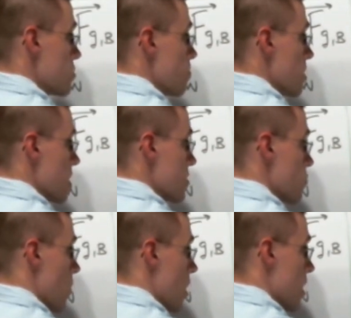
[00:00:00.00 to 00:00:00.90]
plus
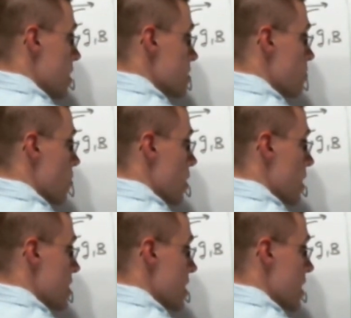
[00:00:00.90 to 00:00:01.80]
y is
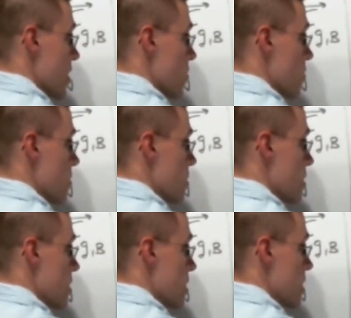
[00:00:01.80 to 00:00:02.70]
pointing down.
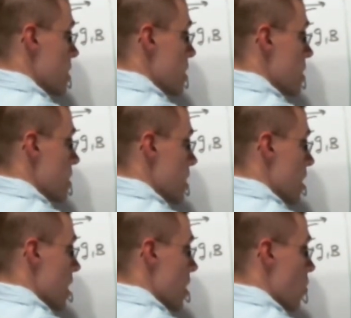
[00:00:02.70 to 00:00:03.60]

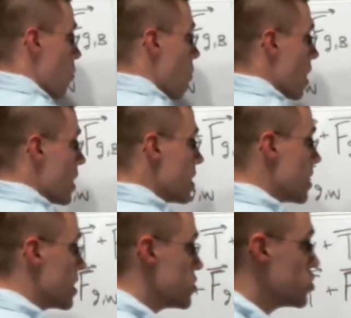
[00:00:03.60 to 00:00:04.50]
Now, why did
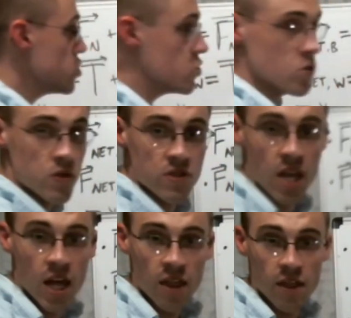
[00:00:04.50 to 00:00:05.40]
I choose
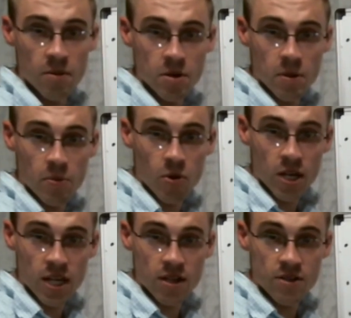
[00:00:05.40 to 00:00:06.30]
them to be
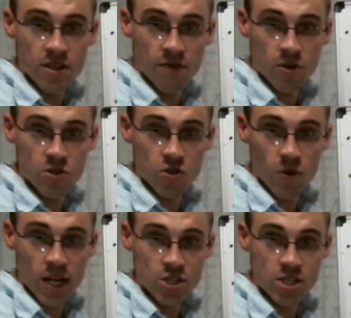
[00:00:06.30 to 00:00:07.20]
pointing in different
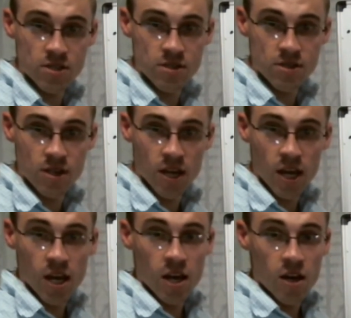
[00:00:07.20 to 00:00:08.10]
directions?
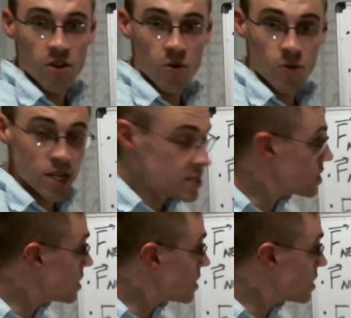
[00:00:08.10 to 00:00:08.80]
The reason